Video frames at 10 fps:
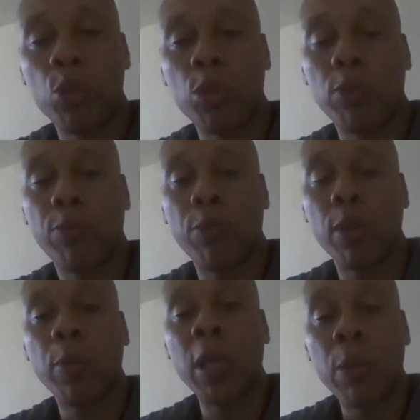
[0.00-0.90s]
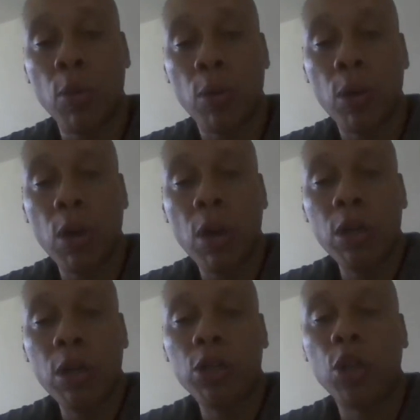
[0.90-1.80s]
for the people?
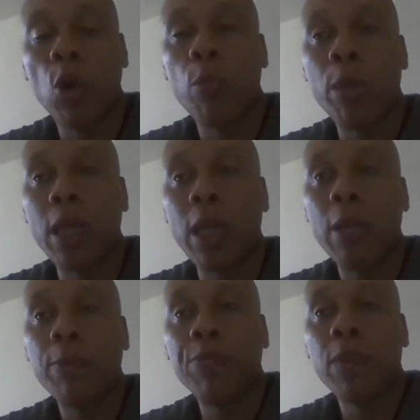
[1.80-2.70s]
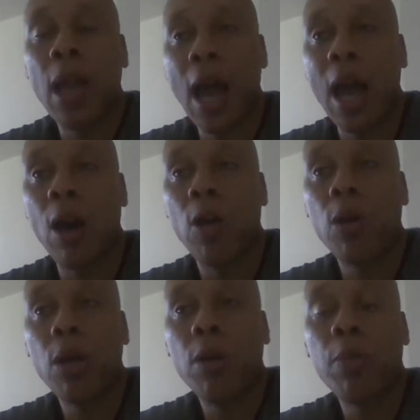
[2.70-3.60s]
Show me
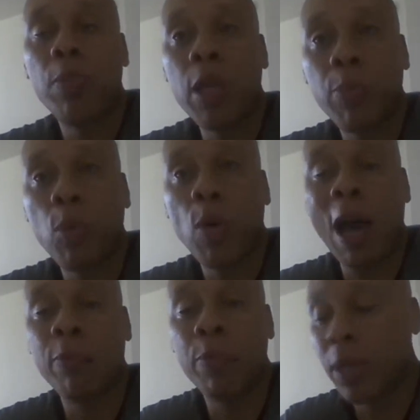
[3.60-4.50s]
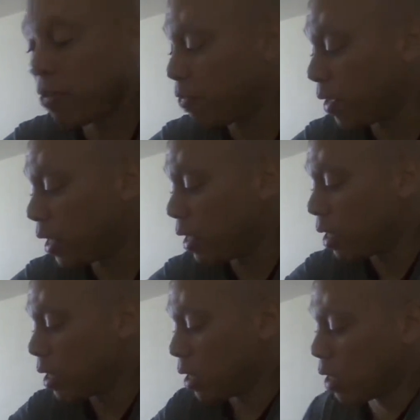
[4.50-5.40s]
how people have benefited
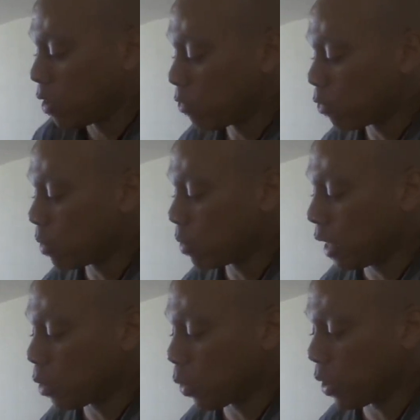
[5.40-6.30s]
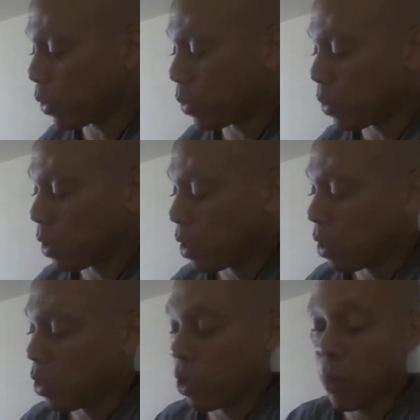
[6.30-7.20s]
from dealing with you.
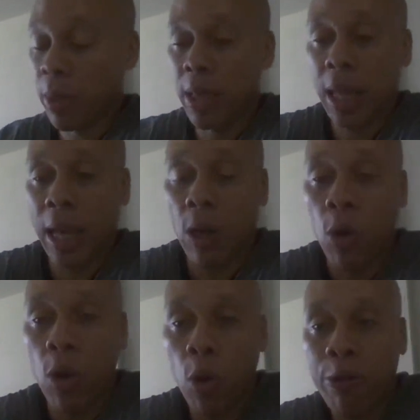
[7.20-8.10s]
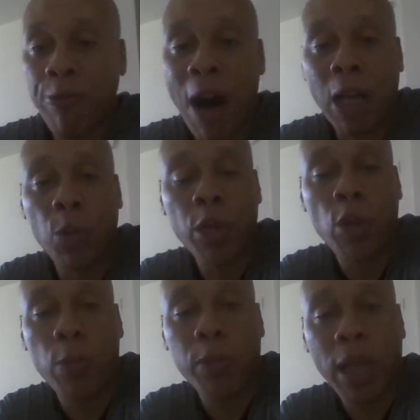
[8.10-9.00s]
You know what I mean? Like, or following
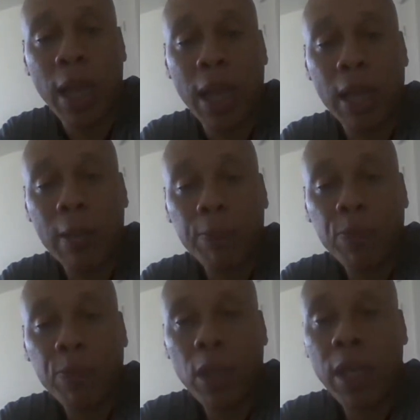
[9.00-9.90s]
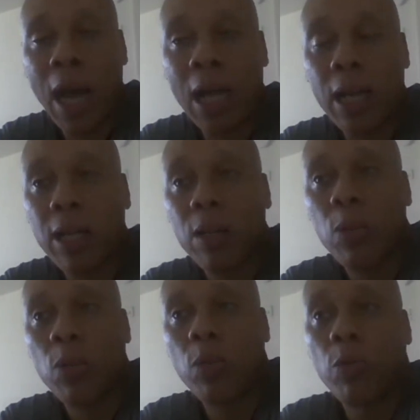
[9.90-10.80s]
your plan, and not
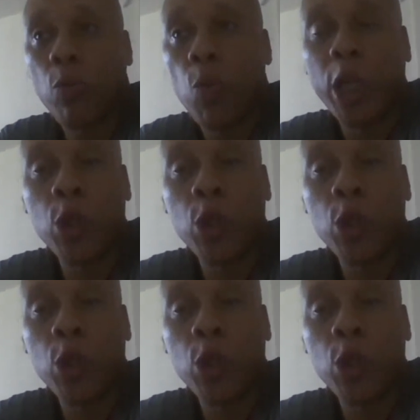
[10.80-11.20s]
what you